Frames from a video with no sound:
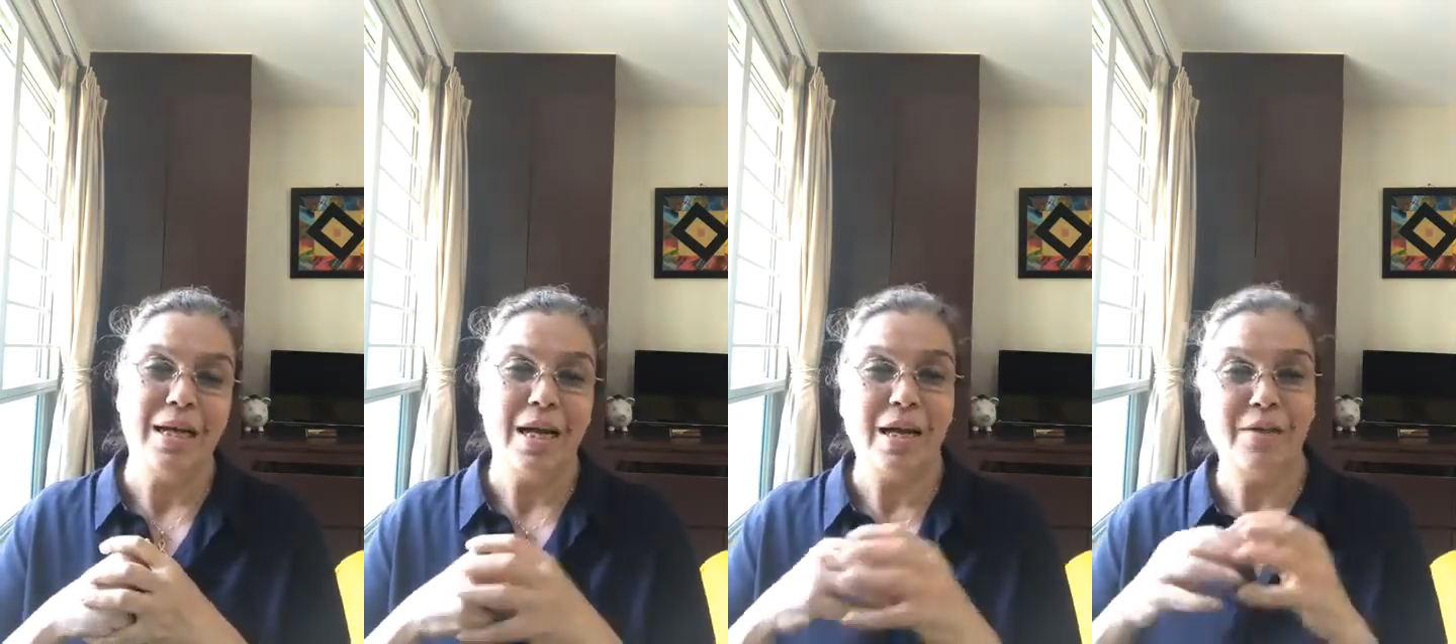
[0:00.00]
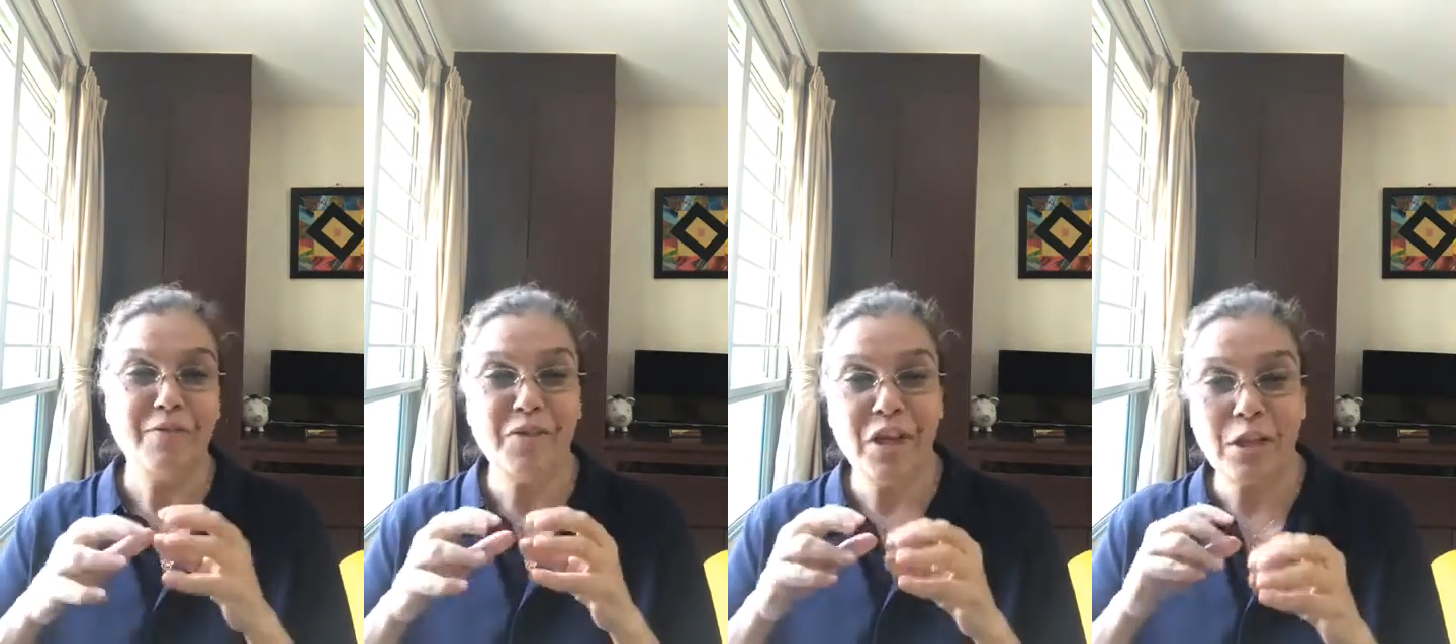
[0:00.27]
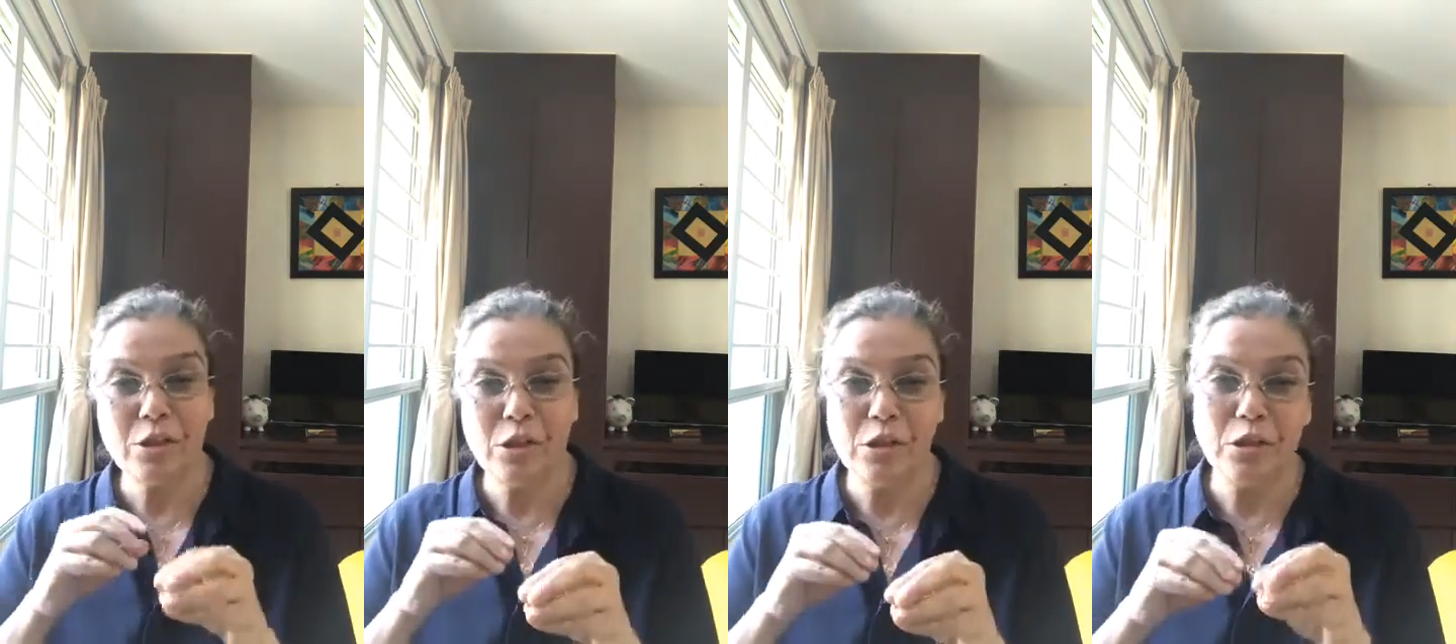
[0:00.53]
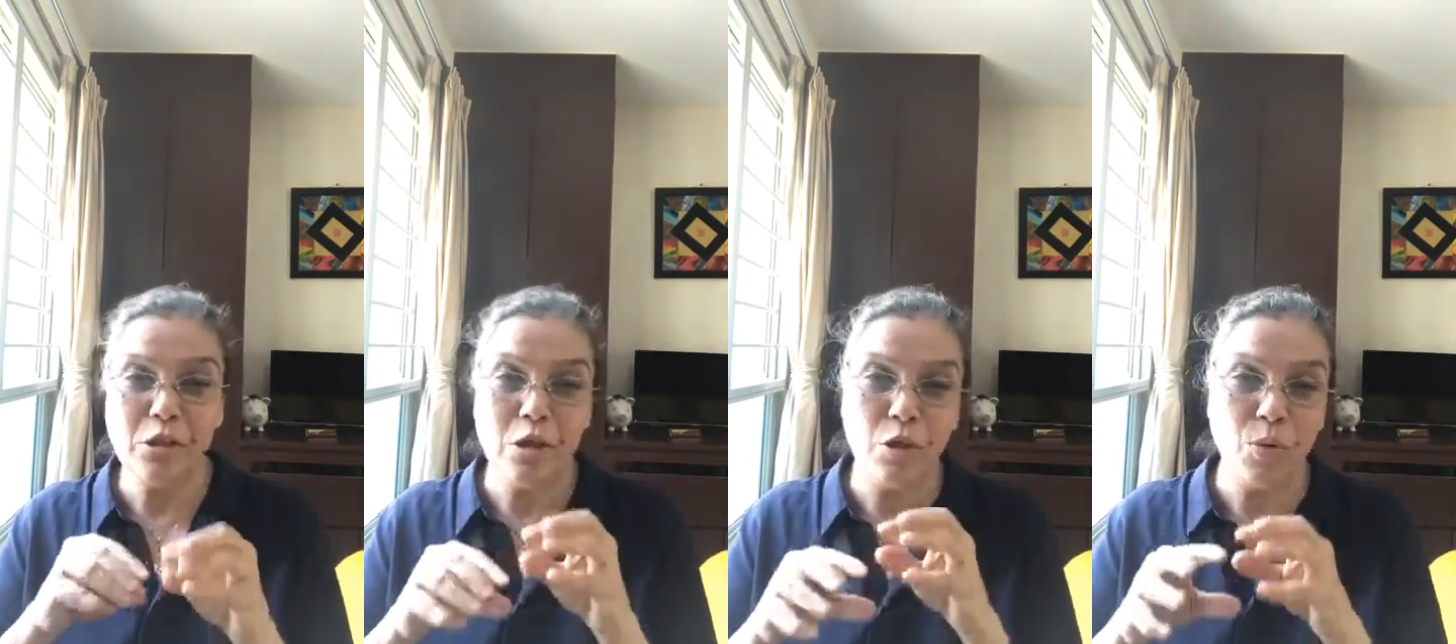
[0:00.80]
and we are
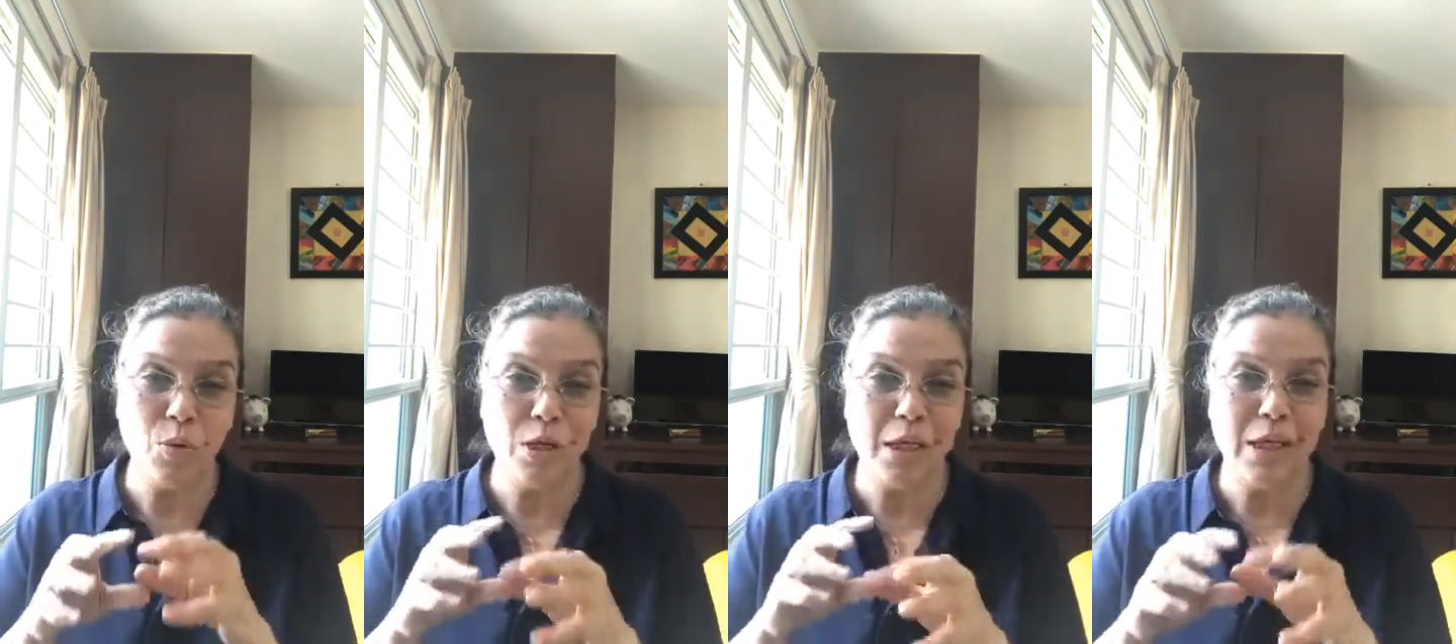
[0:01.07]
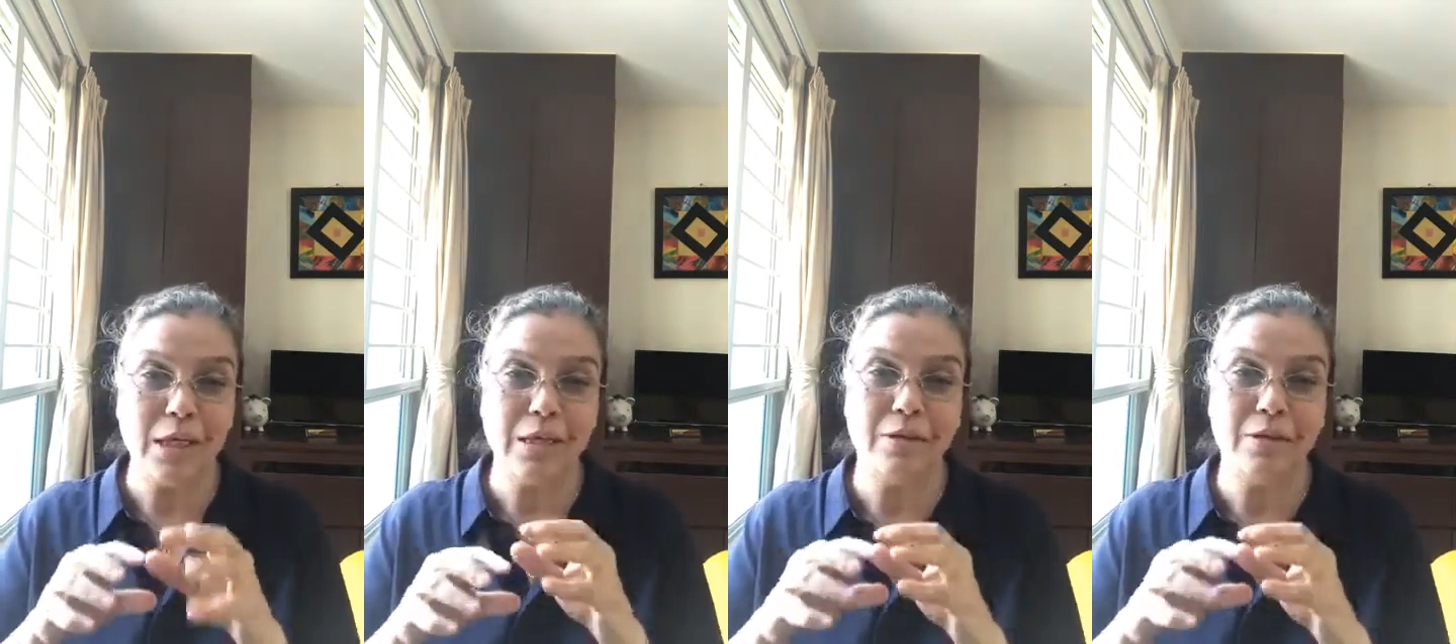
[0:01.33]
slowly